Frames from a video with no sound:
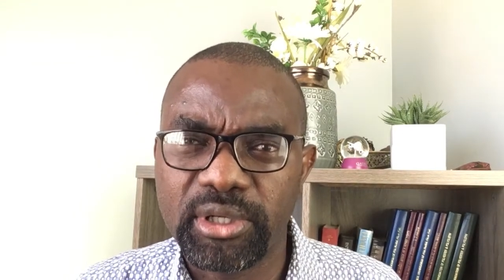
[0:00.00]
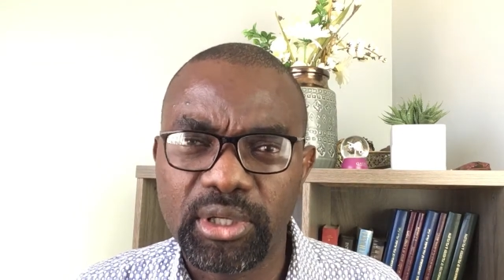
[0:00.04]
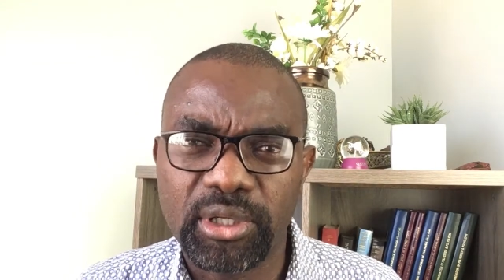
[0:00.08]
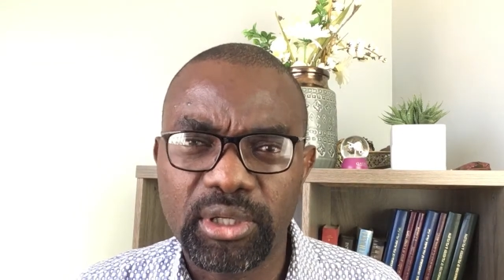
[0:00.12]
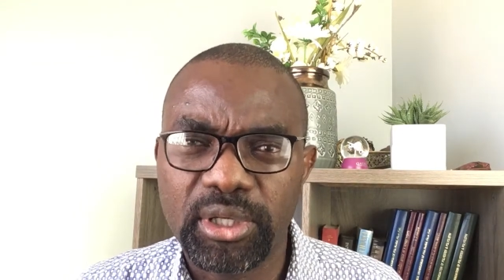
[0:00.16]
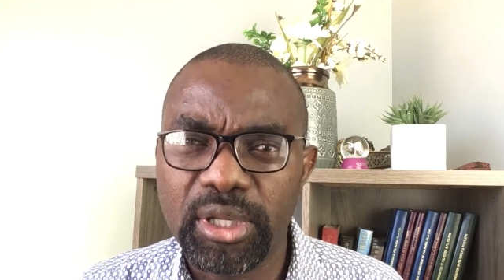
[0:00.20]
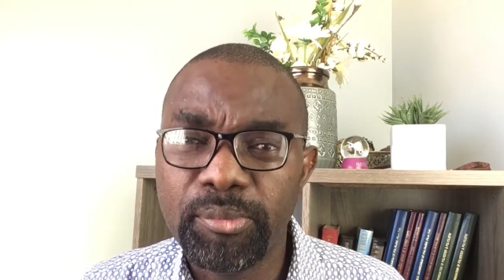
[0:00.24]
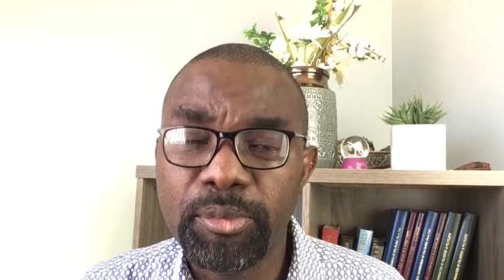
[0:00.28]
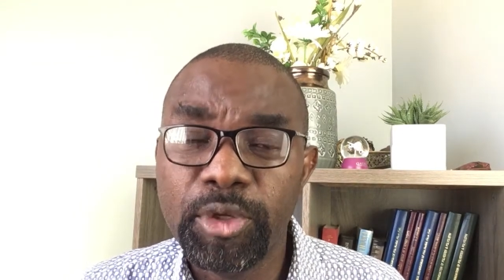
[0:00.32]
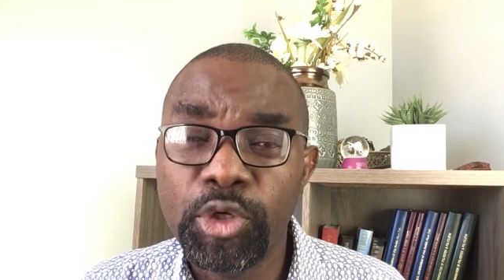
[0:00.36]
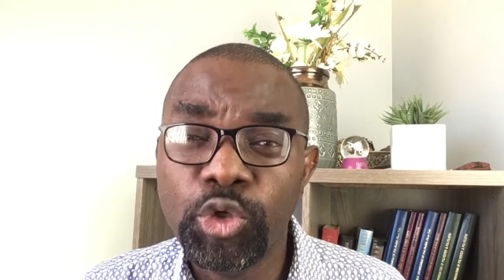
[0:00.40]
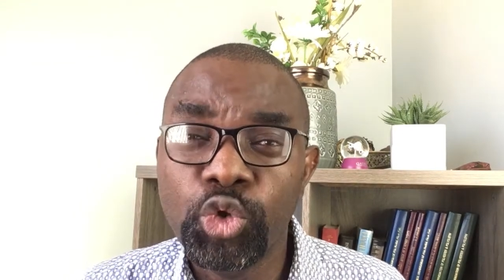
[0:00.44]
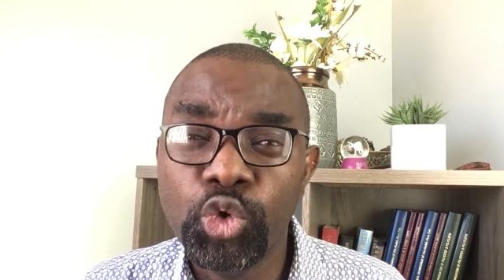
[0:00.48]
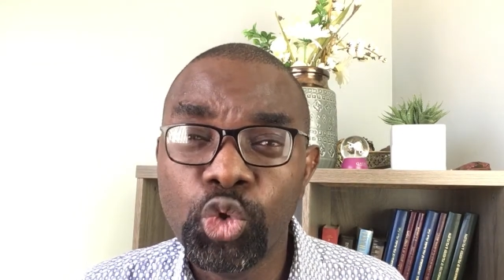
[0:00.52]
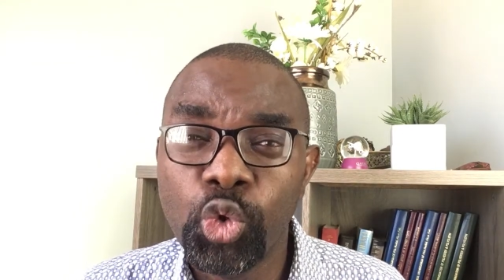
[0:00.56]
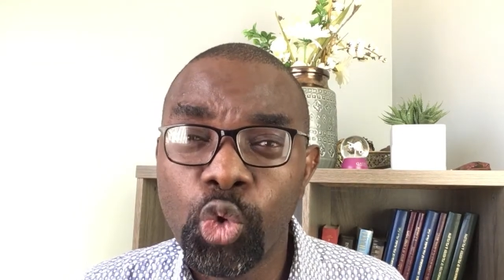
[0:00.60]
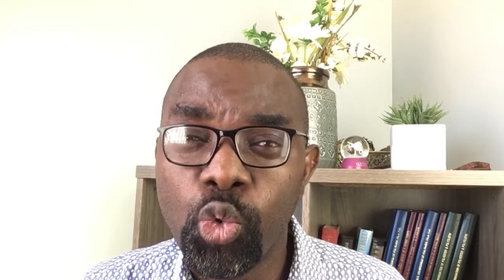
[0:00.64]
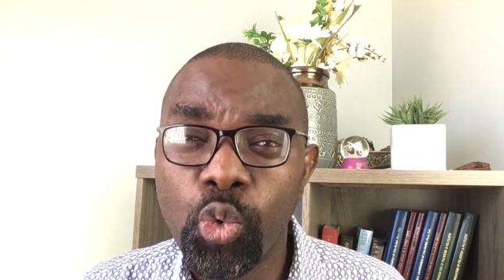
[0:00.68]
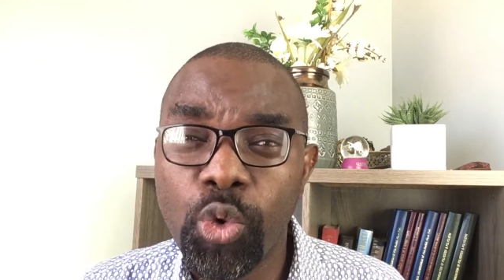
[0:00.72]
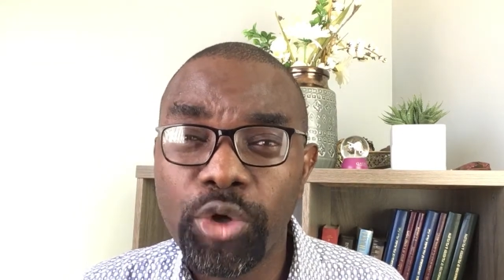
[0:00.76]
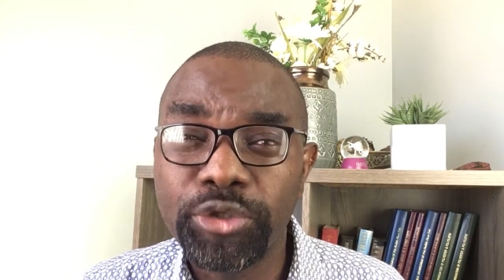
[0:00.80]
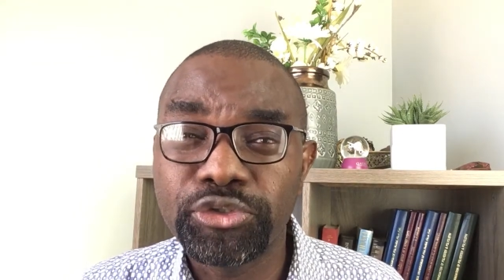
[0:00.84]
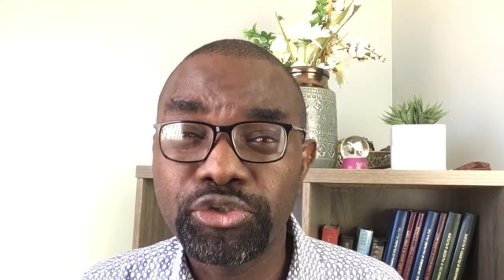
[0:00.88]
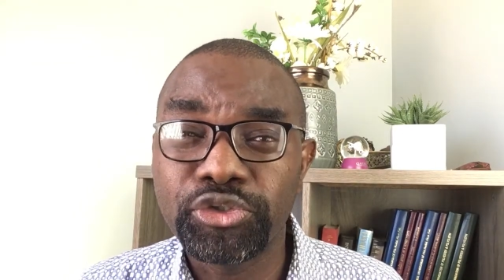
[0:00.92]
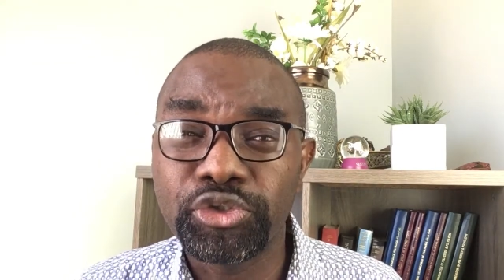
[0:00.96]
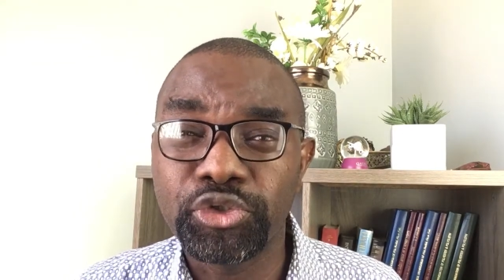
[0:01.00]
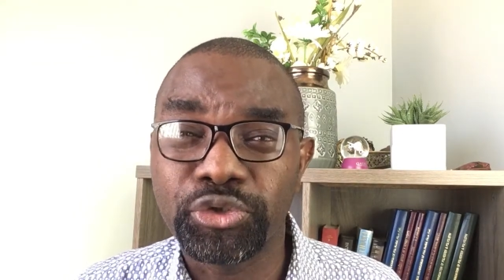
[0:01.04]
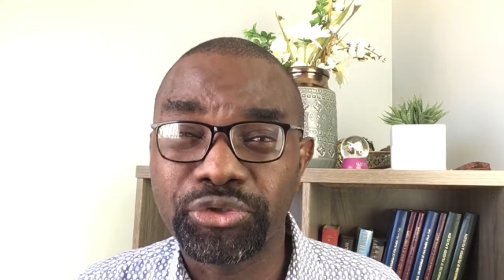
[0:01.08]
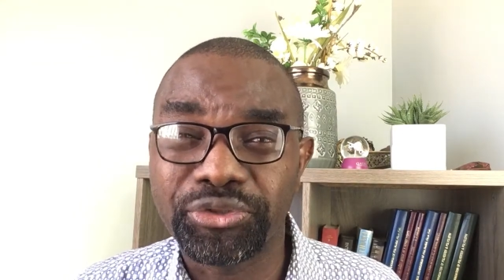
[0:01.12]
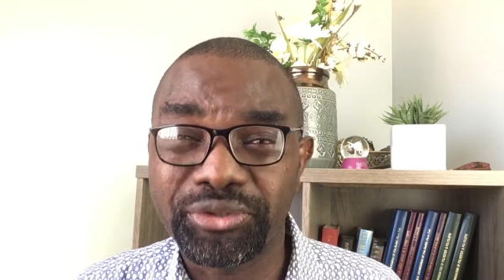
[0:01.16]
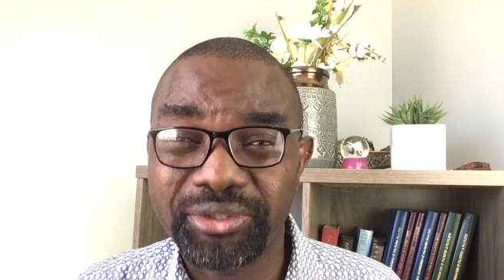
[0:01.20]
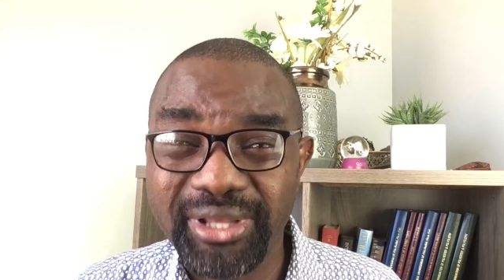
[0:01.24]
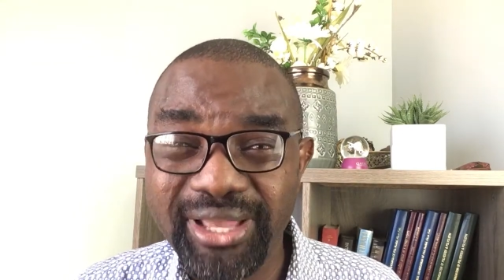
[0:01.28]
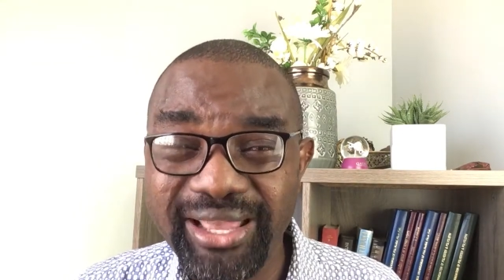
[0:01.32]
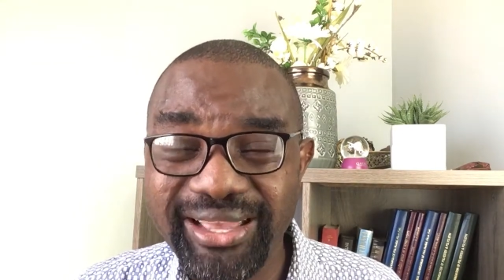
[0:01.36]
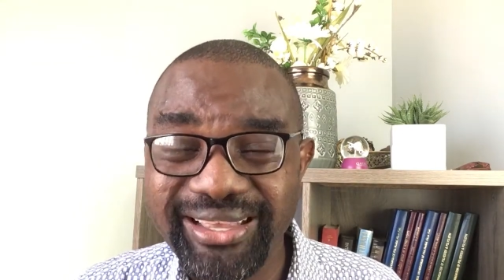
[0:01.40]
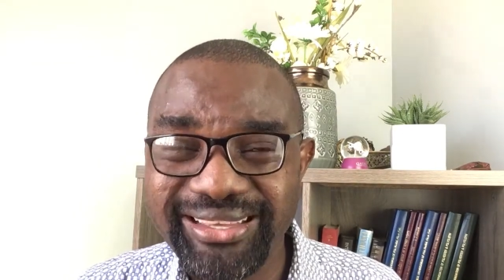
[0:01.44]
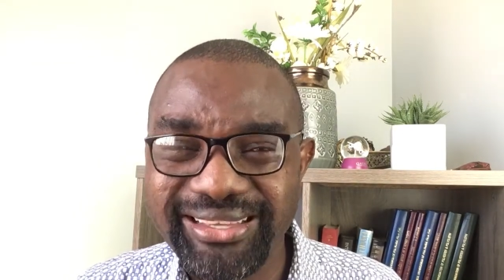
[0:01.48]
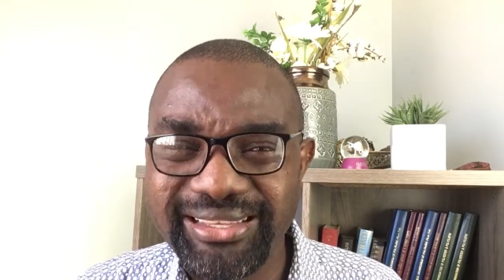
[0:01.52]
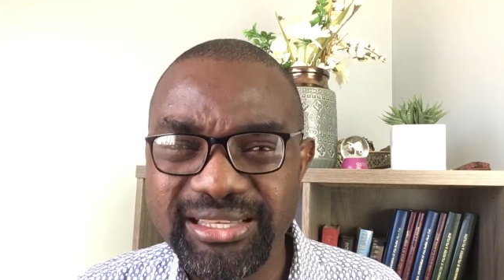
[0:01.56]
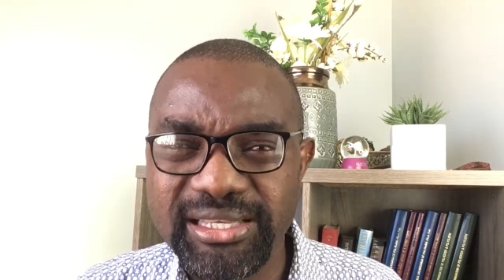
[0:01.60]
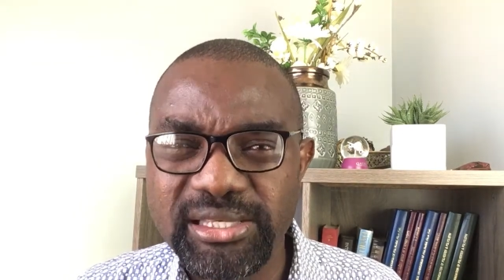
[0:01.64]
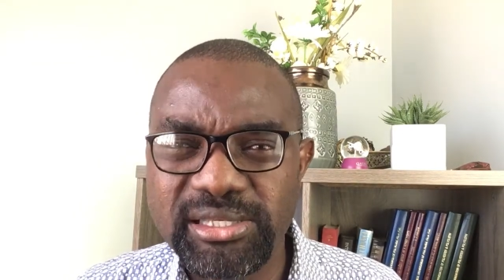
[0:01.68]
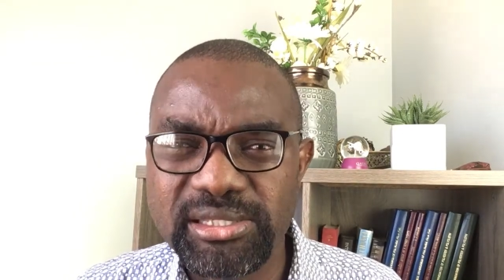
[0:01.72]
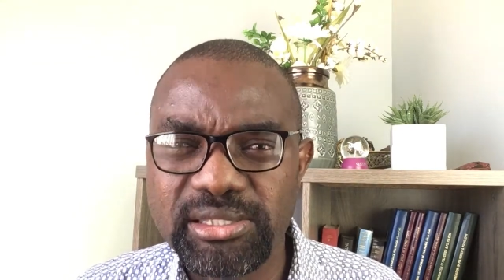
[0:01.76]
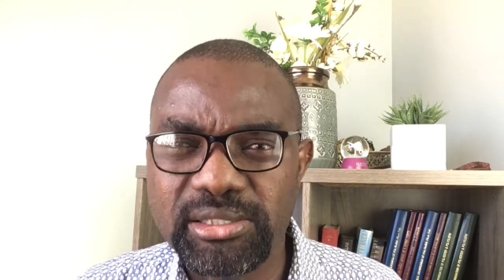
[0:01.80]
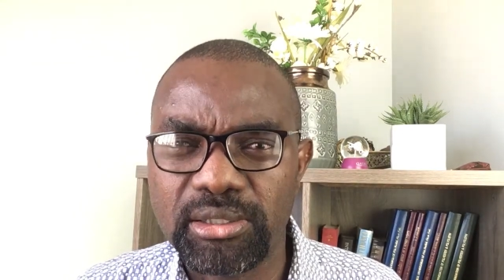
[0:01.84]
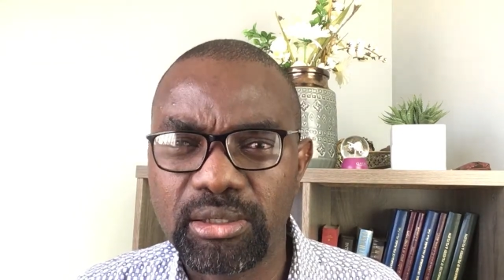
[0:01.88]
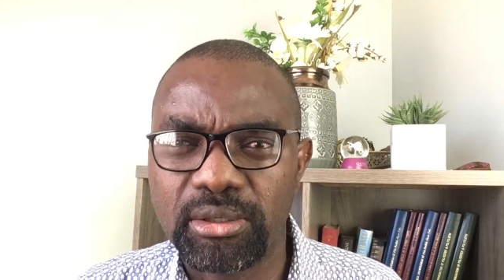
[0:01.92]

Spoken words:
let me know what your take is